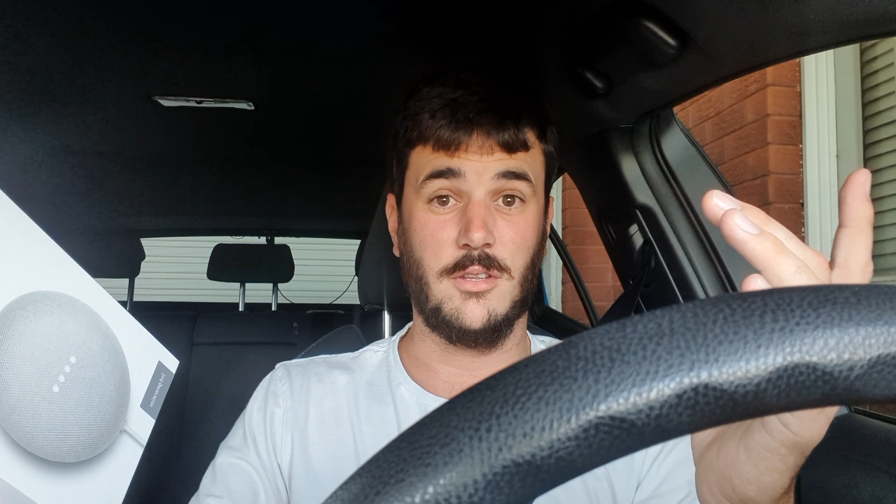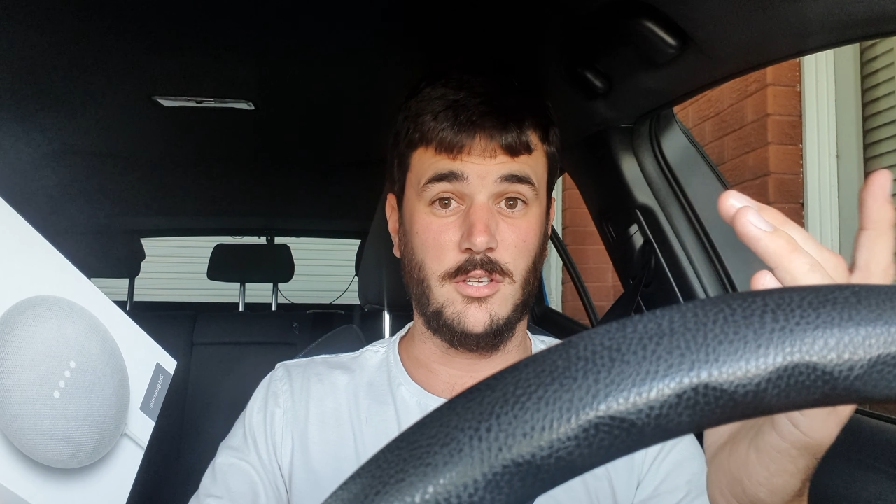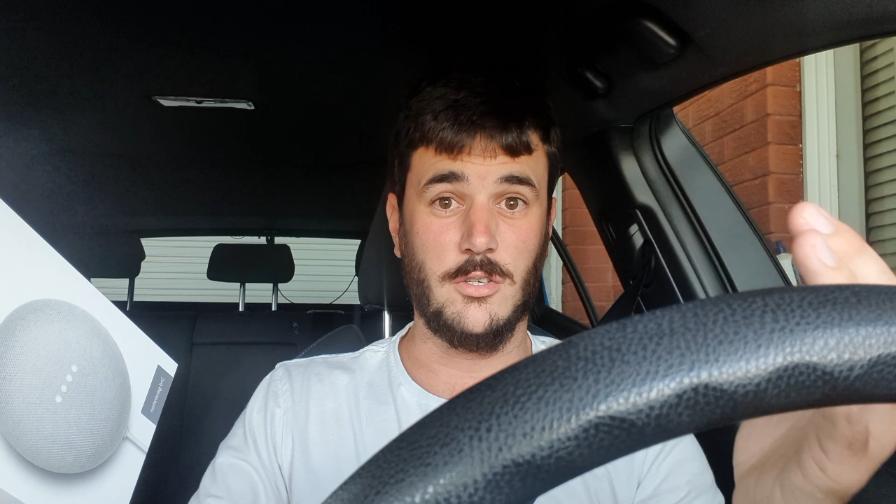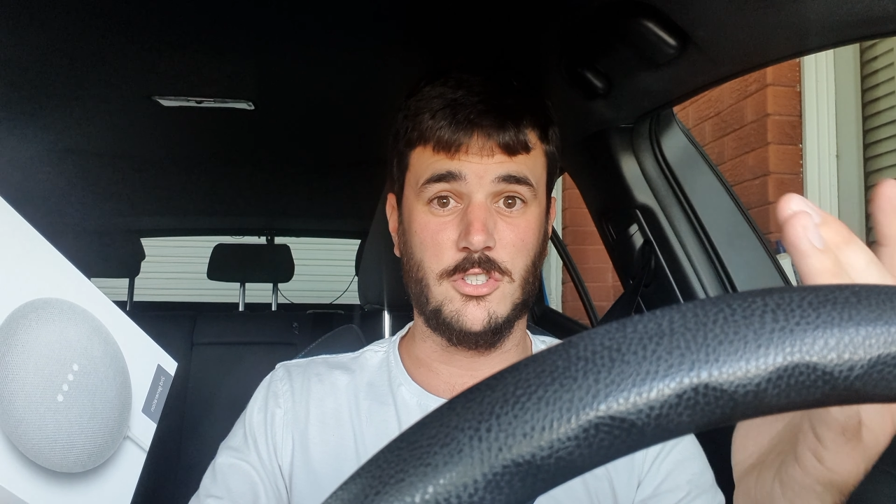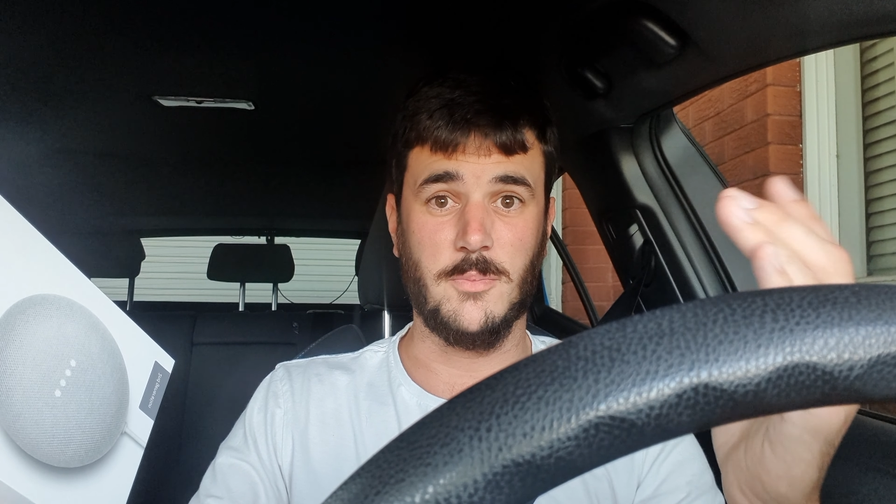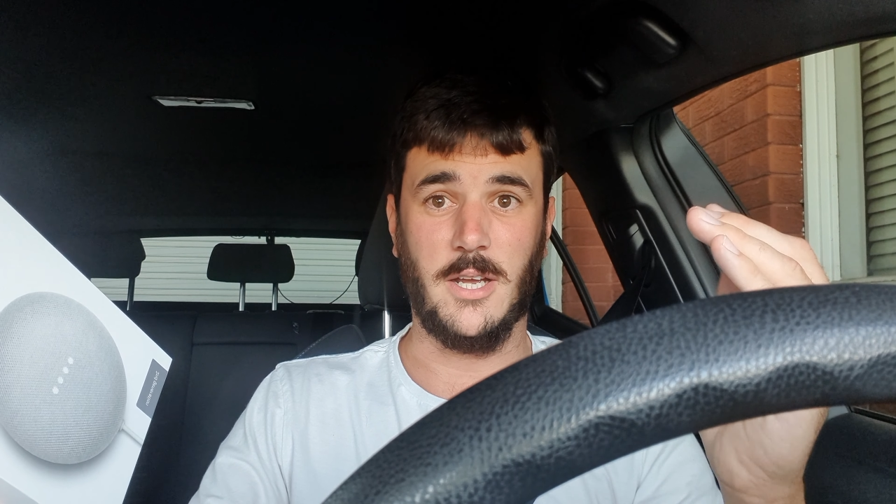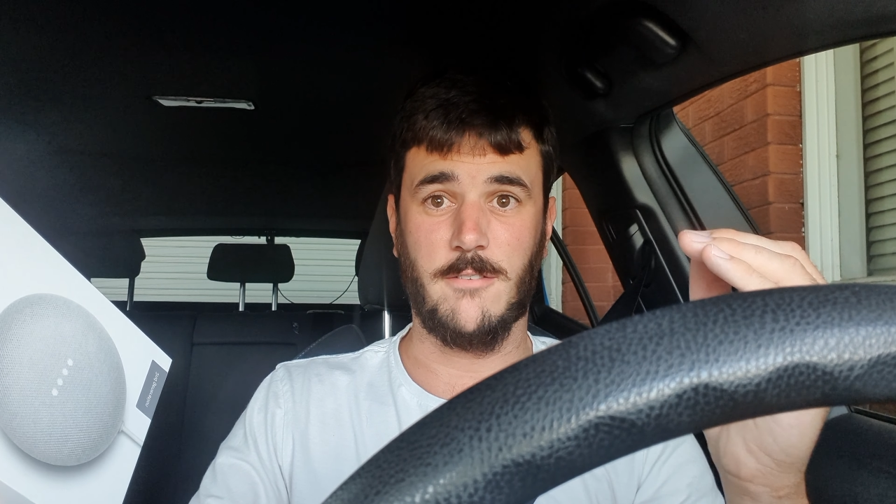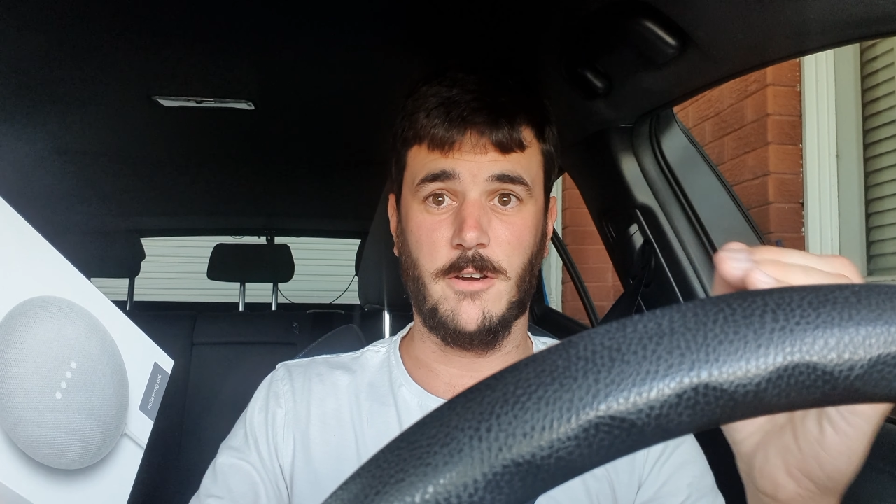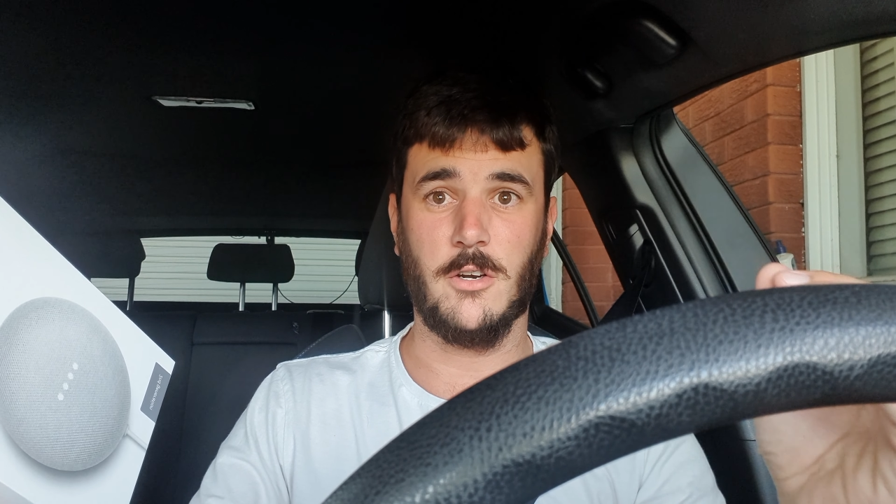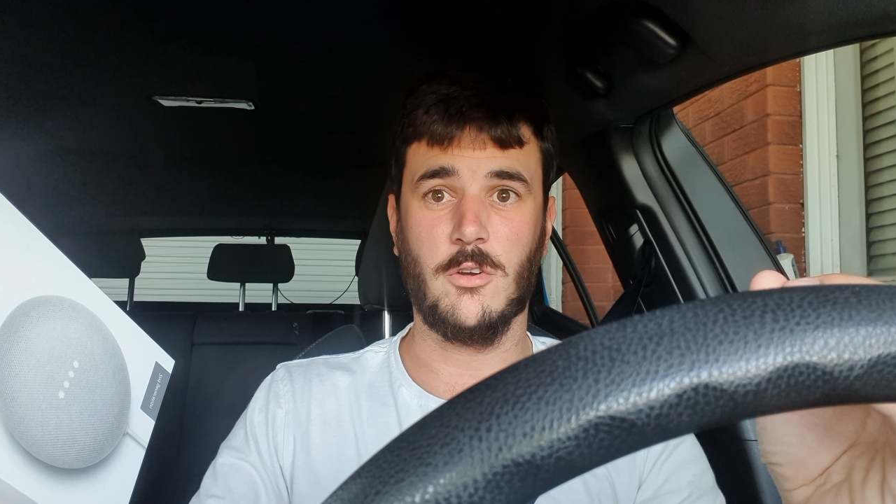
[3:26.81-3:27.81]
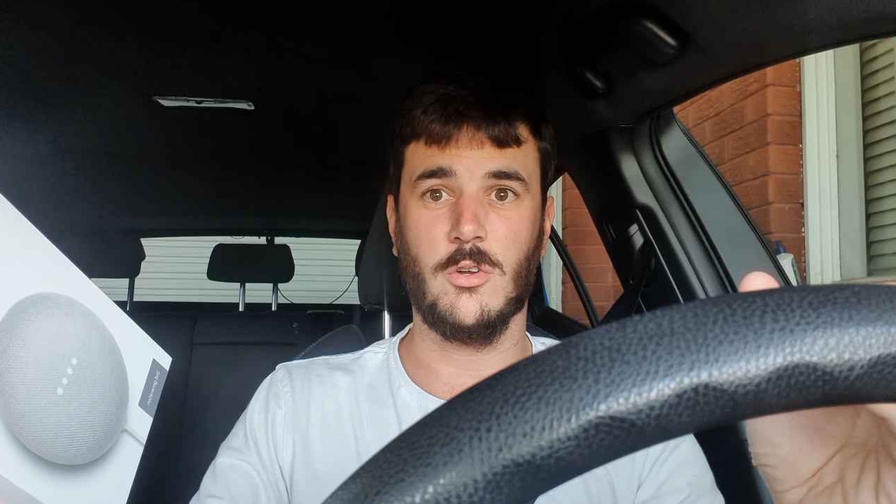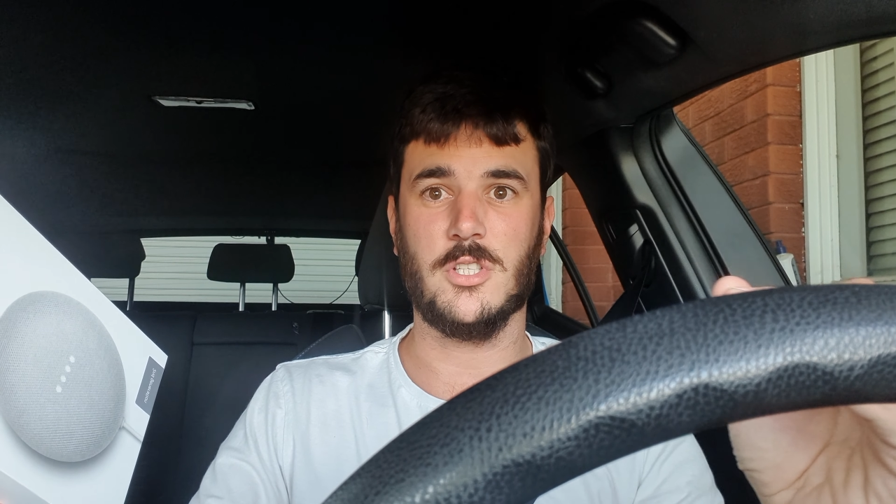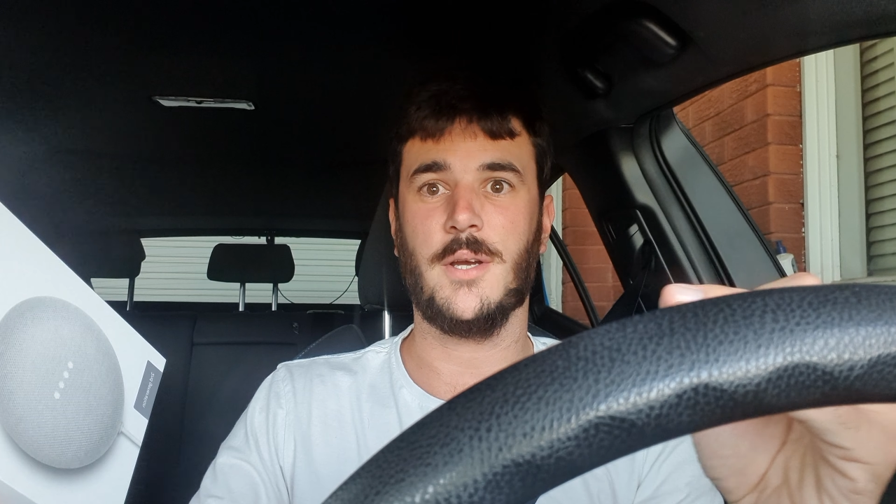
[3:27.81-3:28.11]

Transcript: use to make phone calls.